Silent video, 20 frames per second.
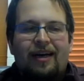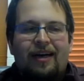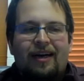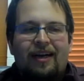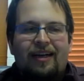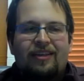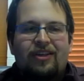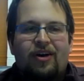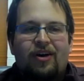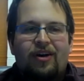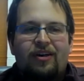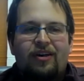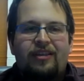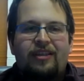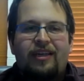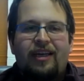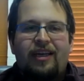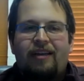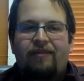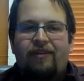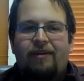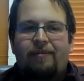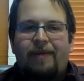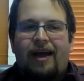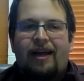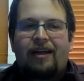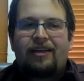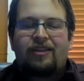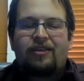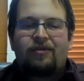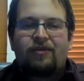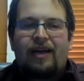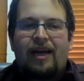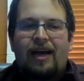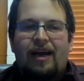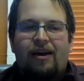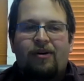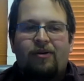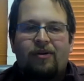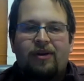It's hard to even imagine
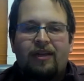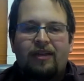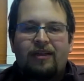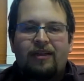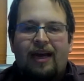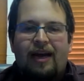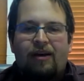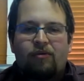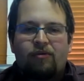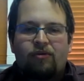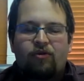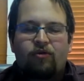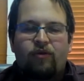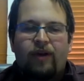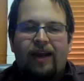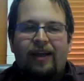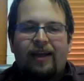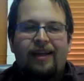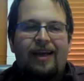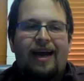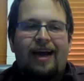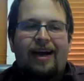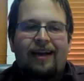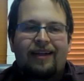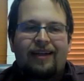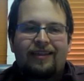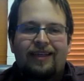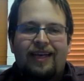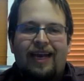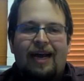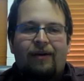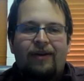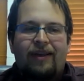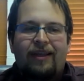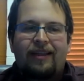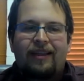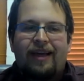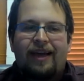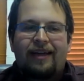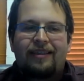how great God is and how he
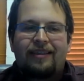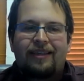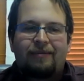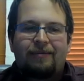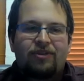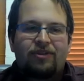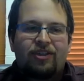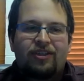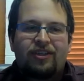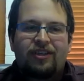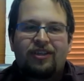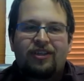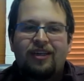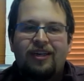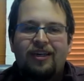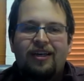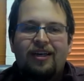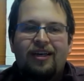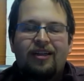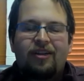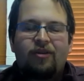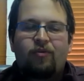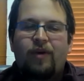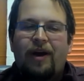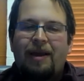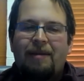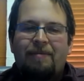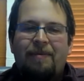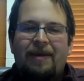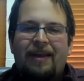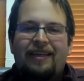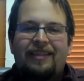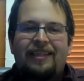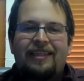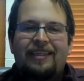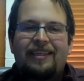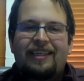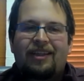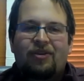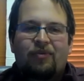lines up just the right pieces
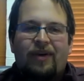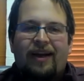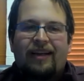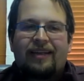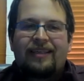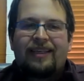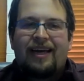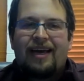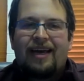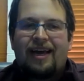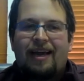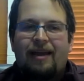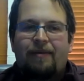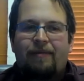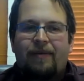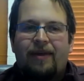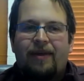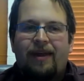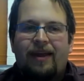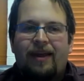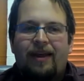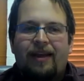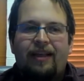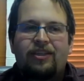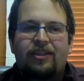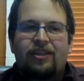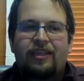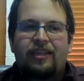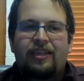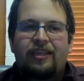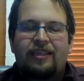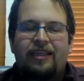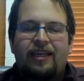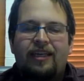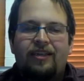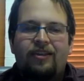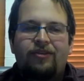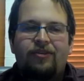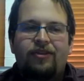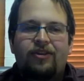at the right time. And he just
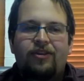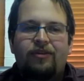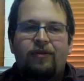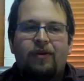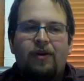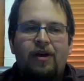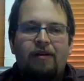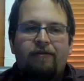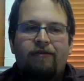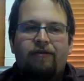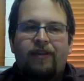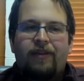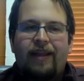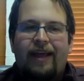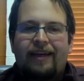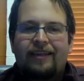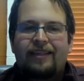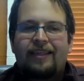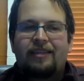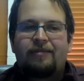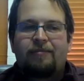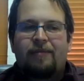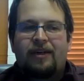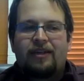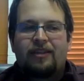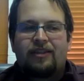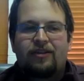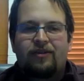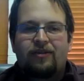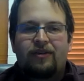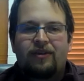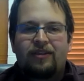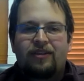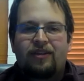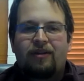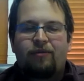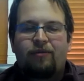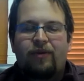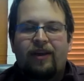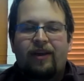continues to flex his muscle so
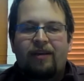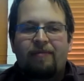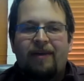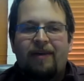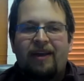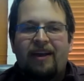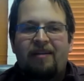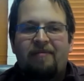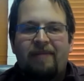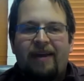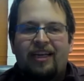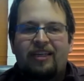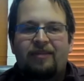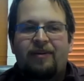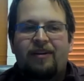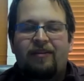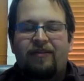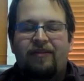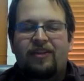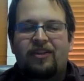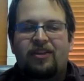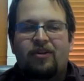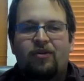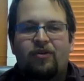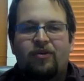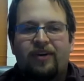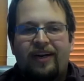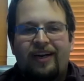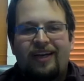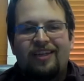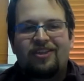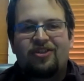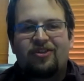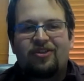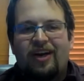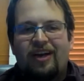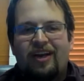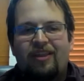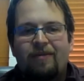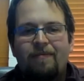that we can be in amazement of his glory and his
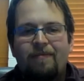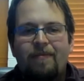strength.